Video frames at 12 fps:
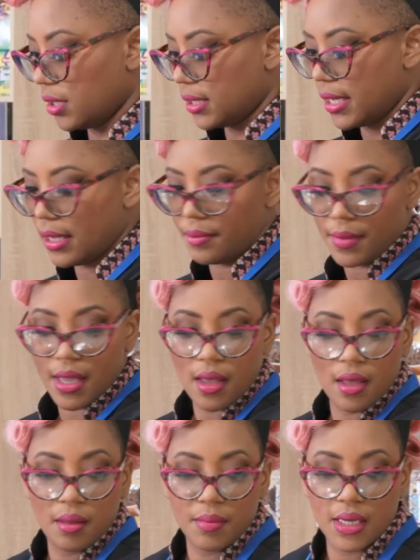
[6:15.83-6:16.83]
the time
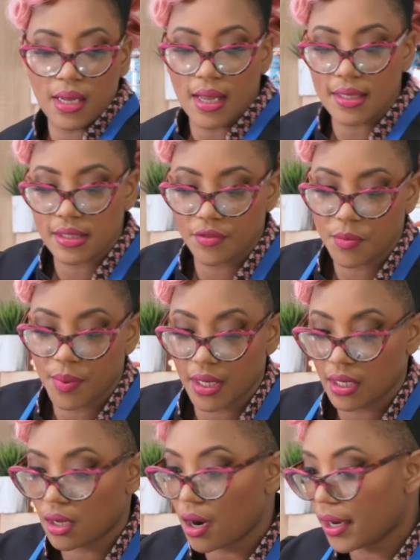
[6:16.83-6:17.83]
because if you put
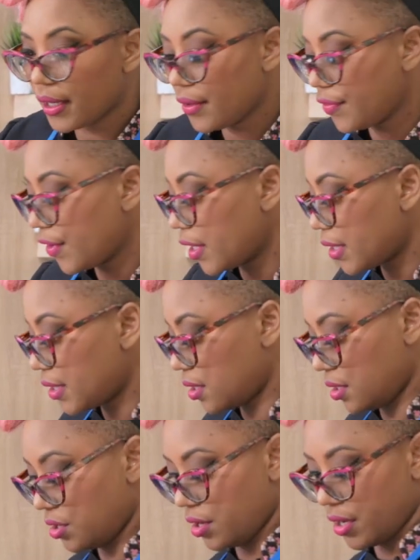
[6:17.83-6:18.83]
in the garlic
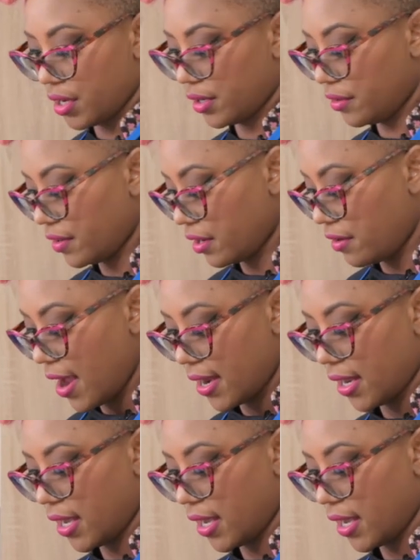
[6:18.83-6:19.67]
first, you're gonna regret